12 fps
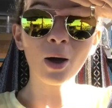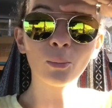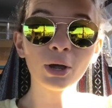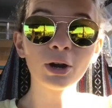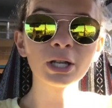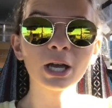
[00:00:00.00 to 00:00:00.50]

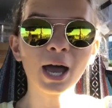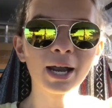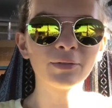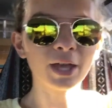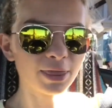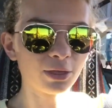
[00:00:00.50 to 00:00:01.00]
we already kind
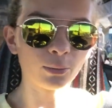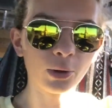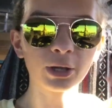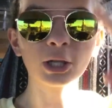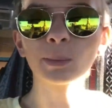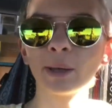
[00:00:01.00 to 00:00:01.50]
of hit the
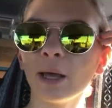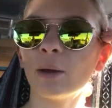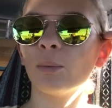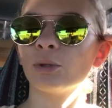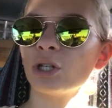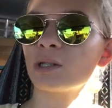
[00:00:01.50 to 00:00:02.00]
road a little bit,
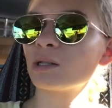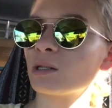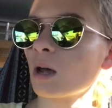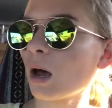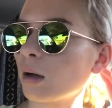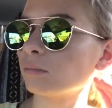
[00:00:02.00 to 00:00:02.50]

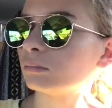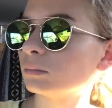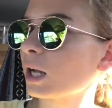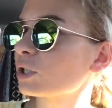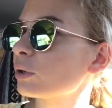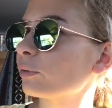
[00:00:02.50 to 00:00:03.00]
just
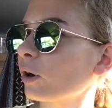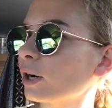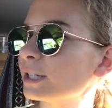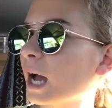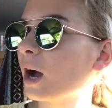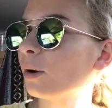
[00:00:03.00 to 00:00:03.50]
not too far
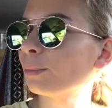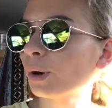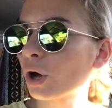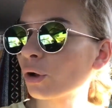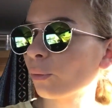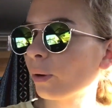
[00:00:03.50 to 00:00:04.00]
down
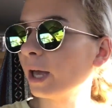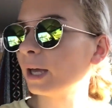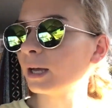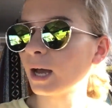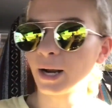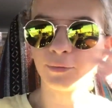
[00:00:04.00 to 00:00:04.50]
on our
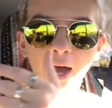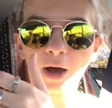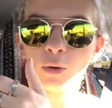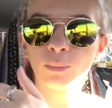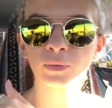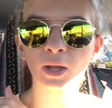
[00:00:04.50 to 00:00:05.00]
way kind of
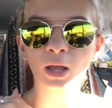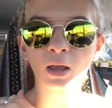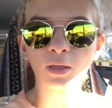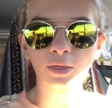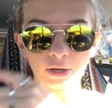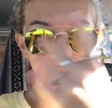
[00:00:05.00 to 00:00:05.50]
out.
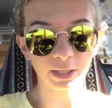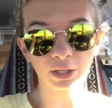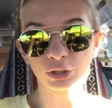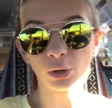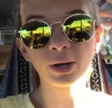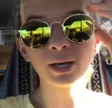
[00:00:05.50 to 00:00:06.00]
There's a
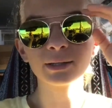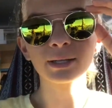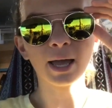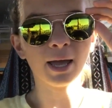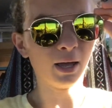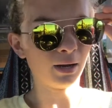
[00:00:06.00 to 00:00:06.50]
Dunkin' Donuts,
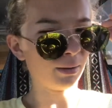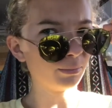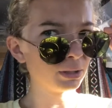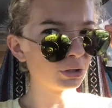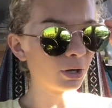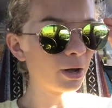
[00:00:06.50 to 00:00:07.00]
and I'm
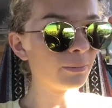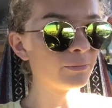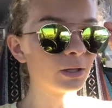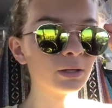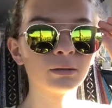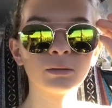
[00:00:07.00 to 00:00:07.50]
not sure how I'm
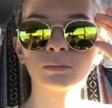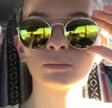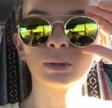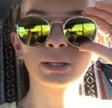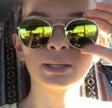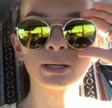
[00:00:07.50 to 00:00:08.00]
feeling
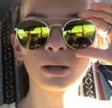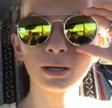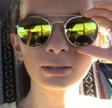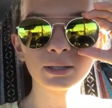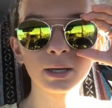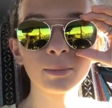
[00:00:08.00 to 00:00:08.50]
with these
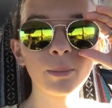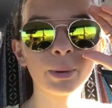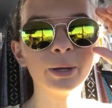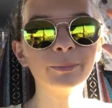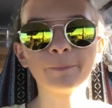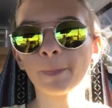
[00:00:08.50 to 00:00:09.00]
sunglasses yet,
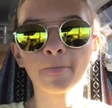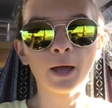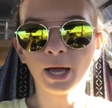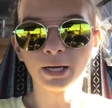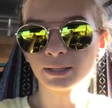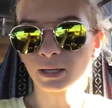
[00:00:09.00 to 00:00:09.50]
but
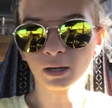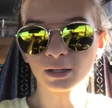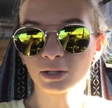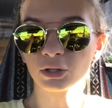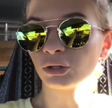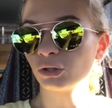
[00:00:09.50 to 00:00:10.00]
I need
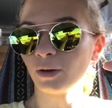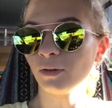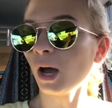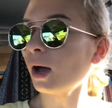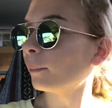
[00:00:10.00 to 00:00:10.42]
sunglasses to drive.